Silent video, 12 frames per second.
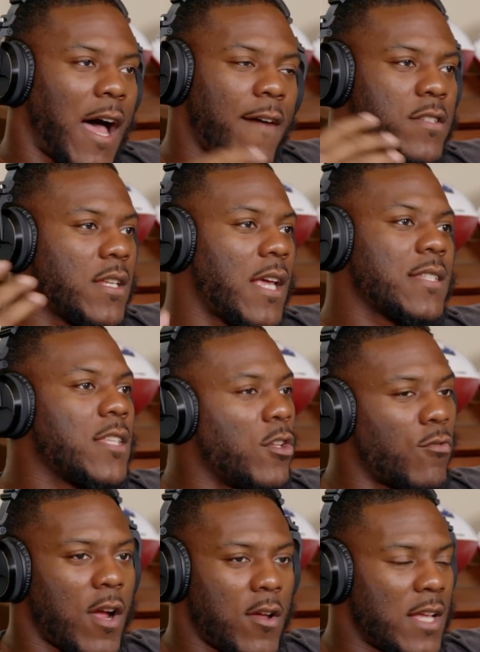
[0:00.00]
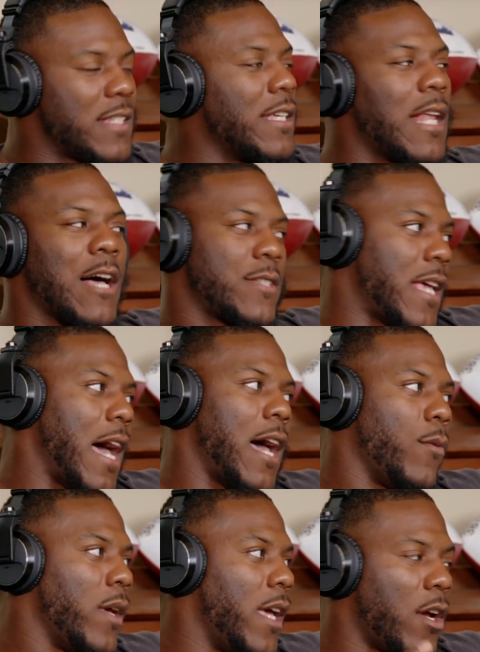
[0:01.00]
obviously they still around, they still
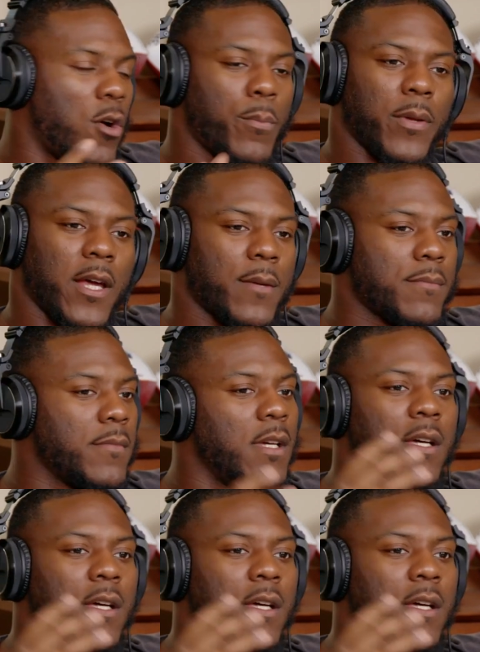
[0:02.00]
outside. We ain't for gonna sure. play them.